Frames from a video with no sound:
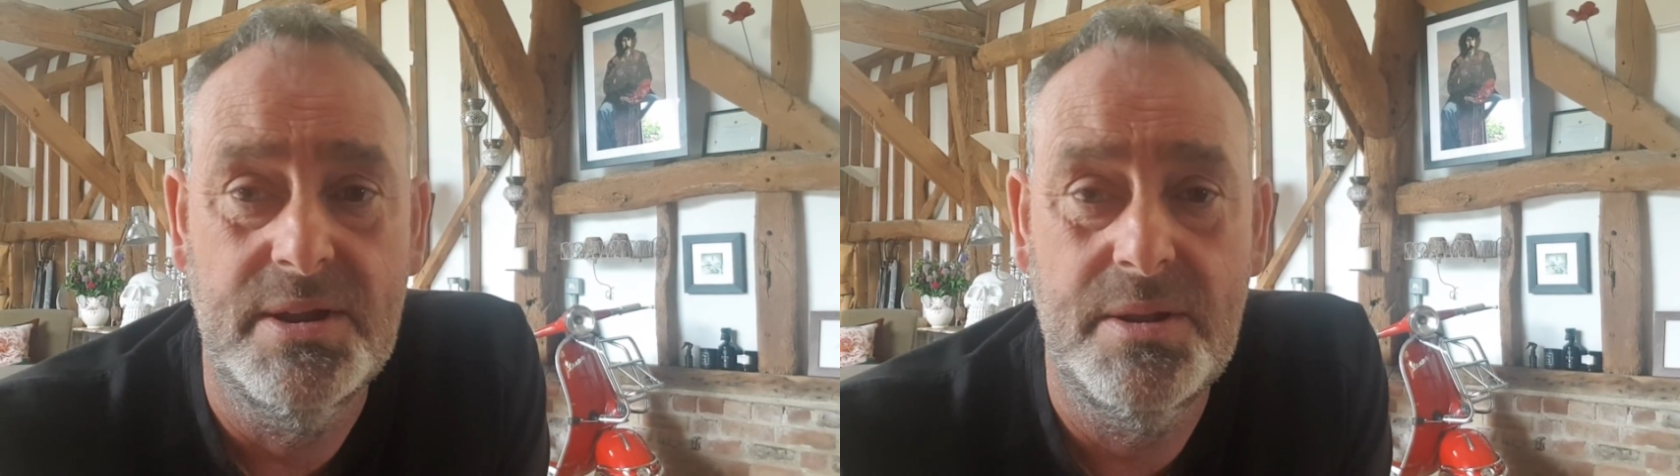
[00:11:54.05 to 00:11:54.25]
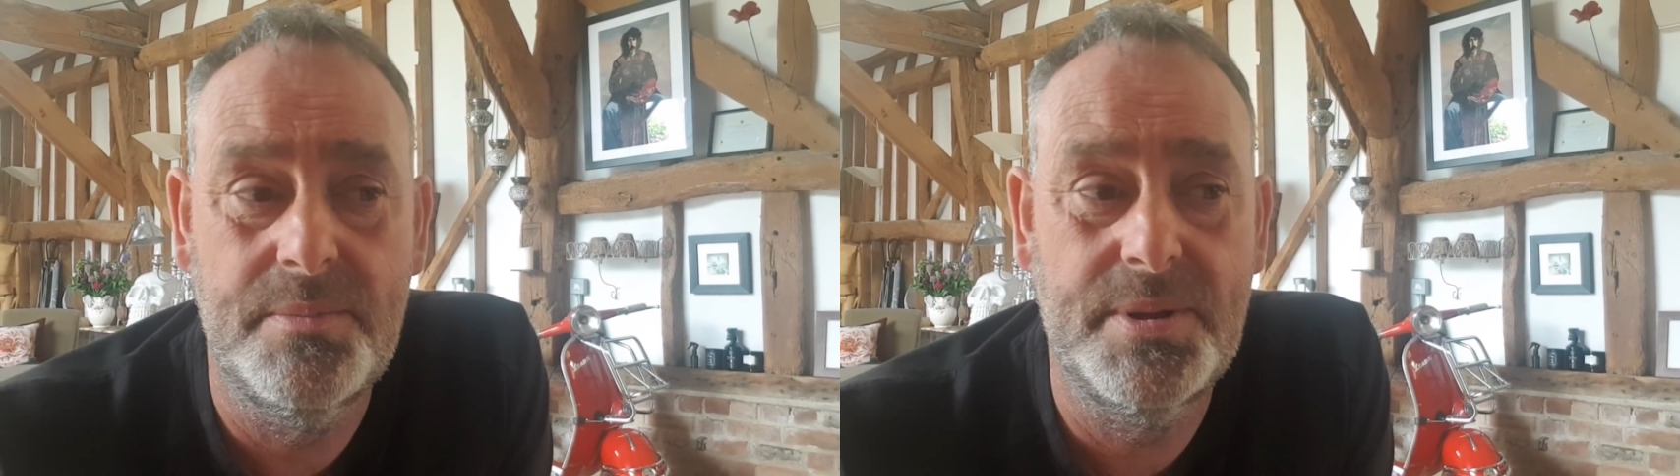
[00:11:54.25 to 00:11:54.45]

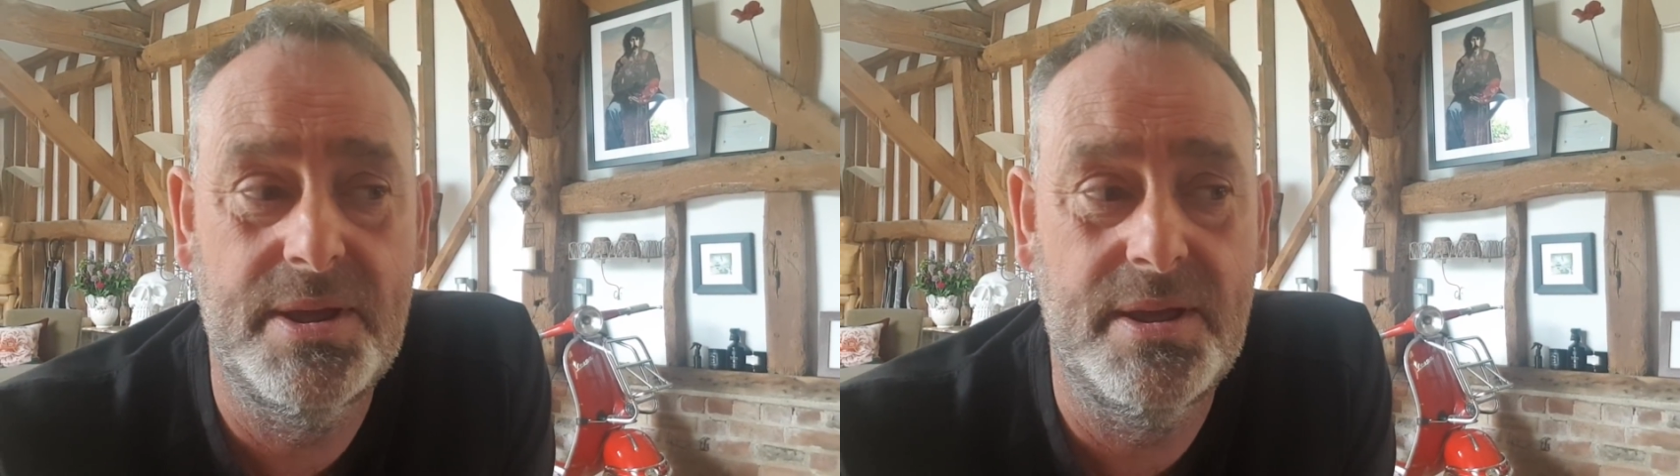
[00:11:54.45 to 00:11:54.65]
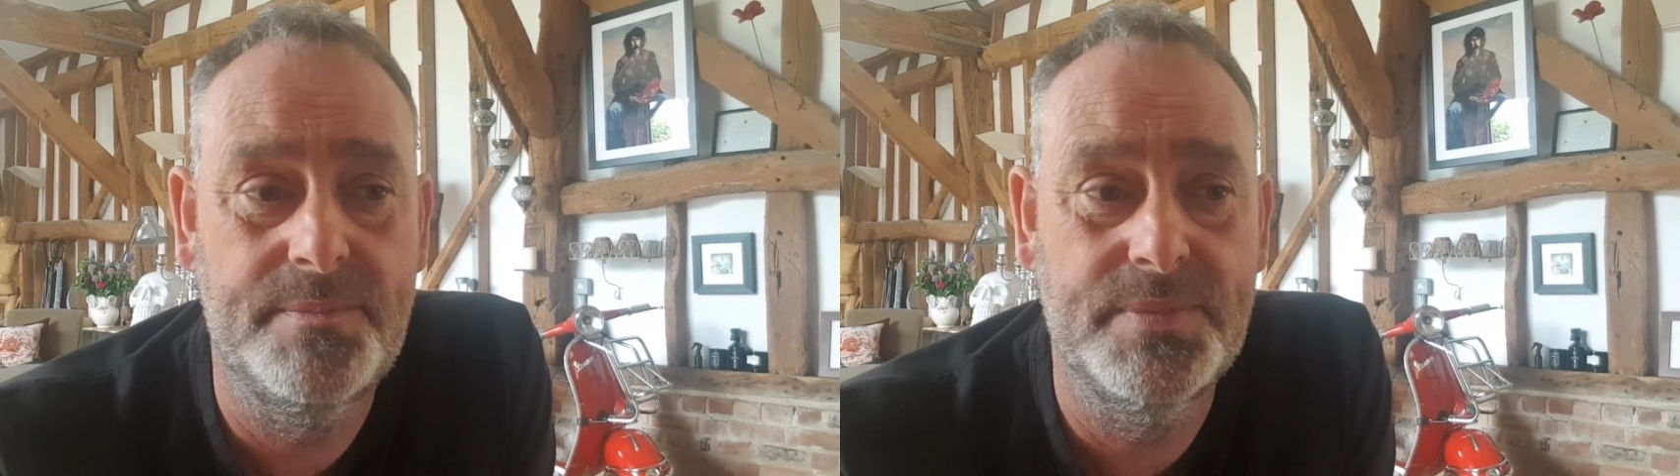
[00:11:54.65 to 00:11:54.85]

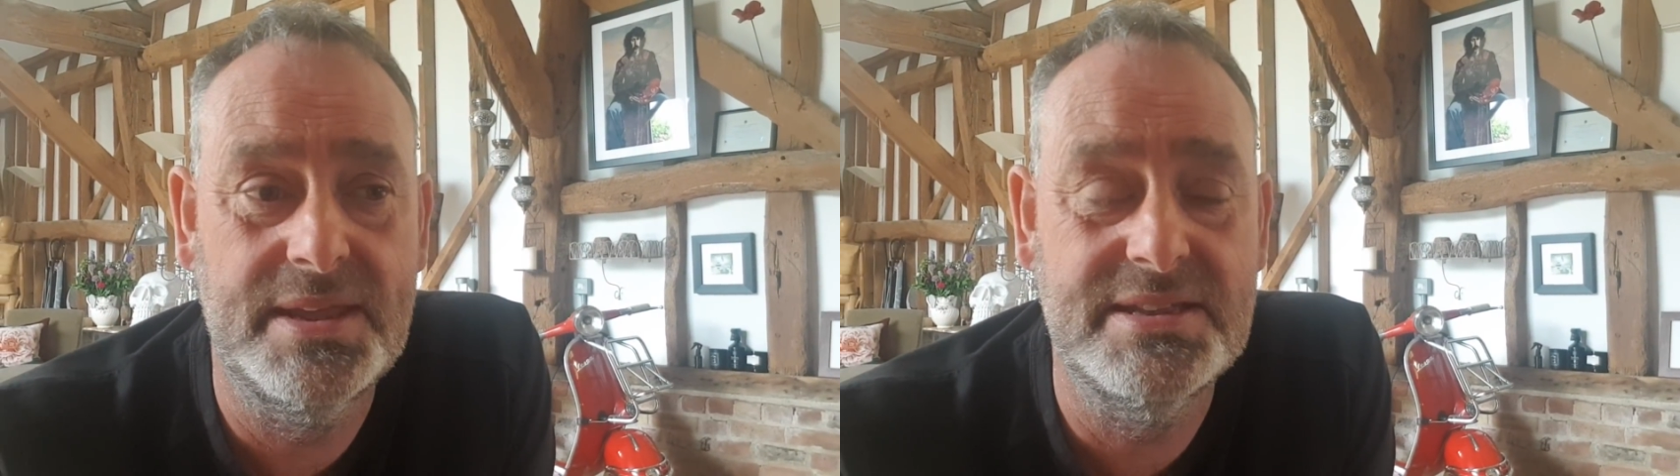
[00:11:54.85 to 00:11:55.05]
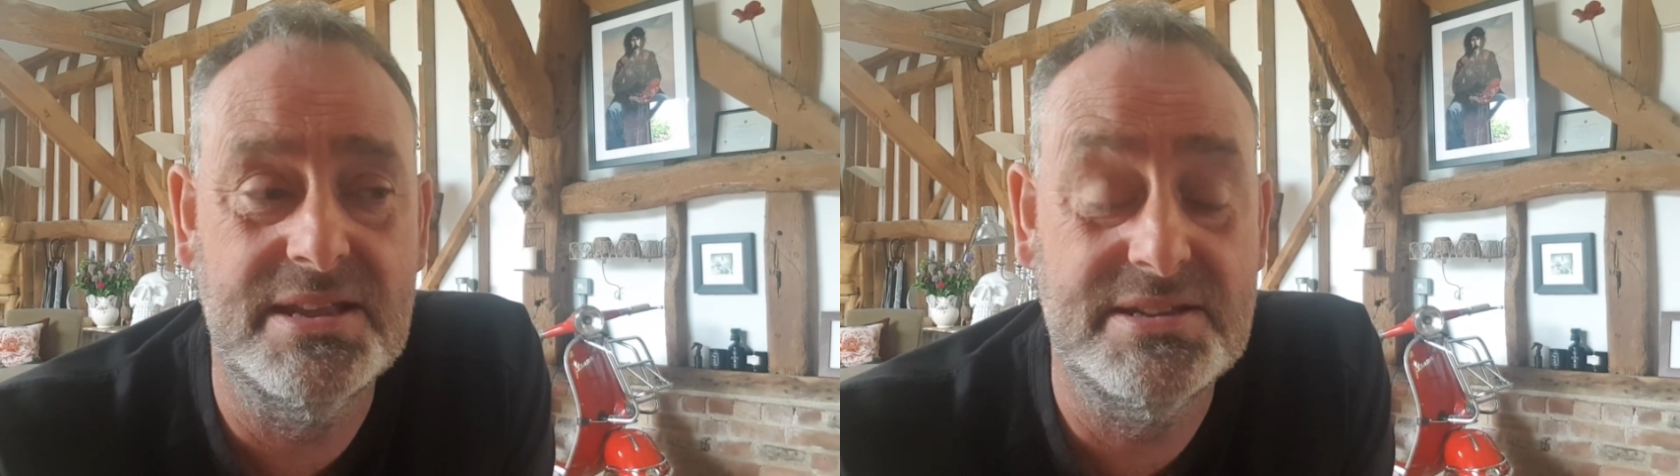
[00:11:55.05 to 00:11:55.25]
But
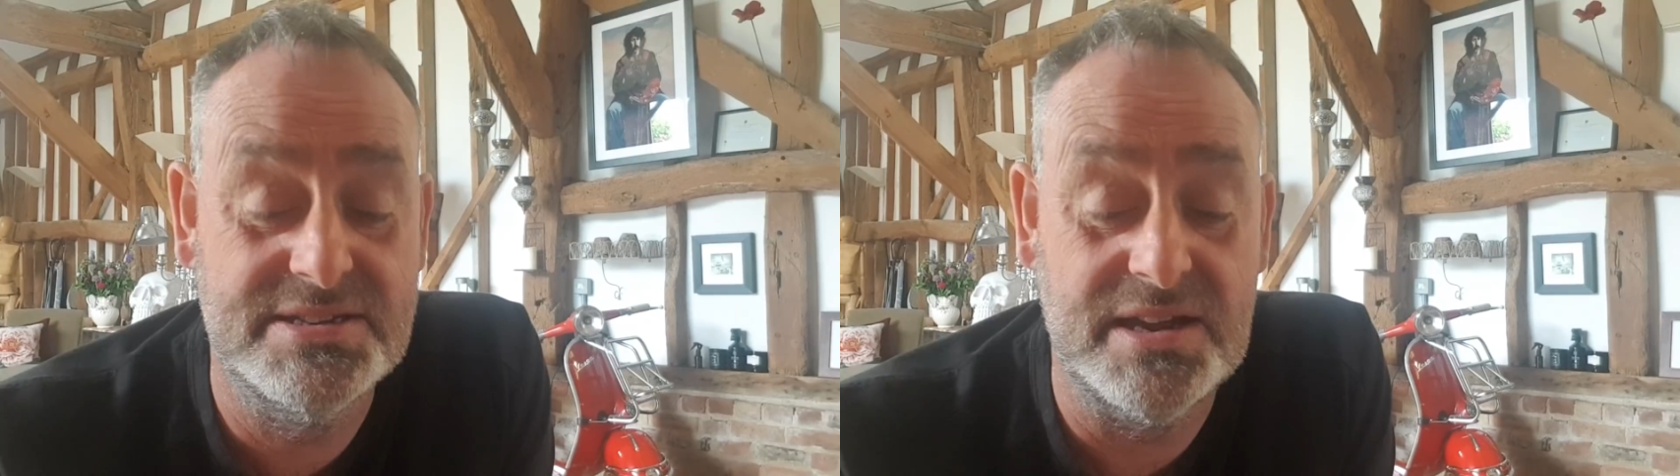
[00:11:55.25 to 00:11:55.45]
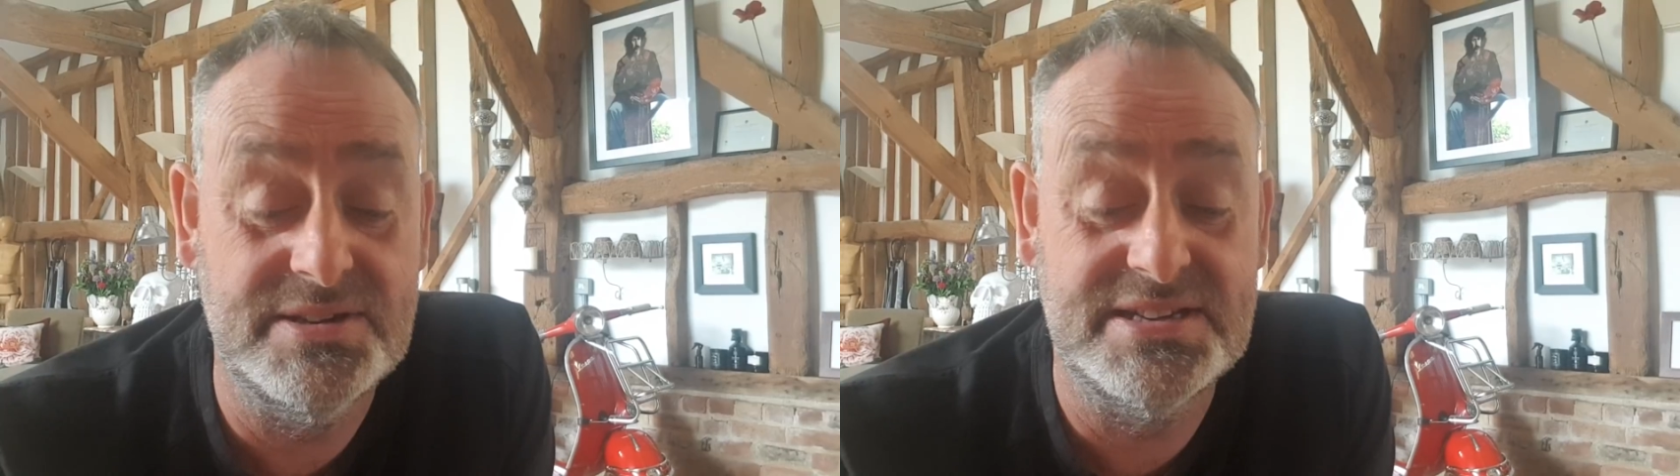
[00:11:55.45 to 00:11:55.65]
as
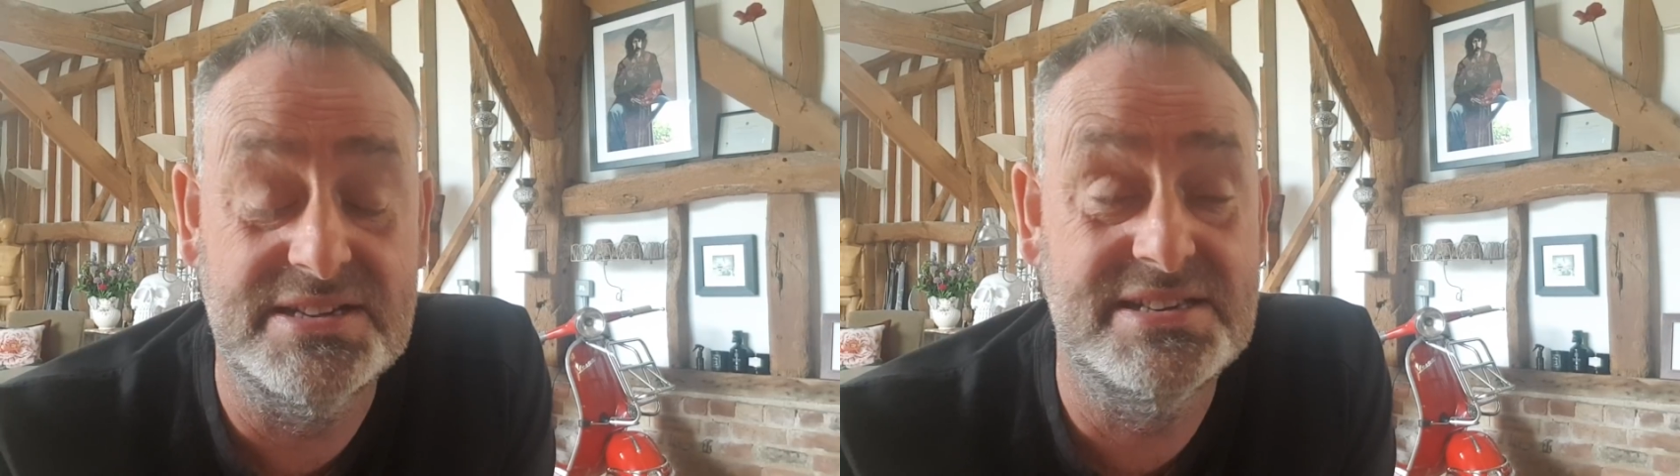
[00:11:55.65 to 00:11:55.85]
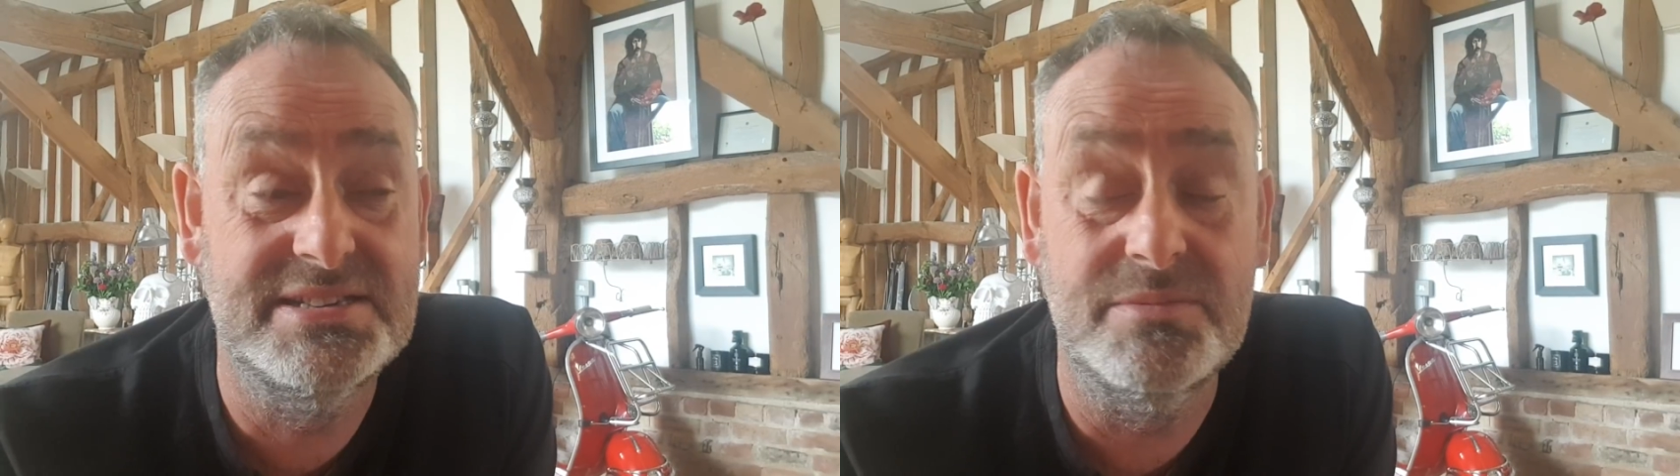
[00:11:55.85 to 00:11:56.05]
Tony said, he said,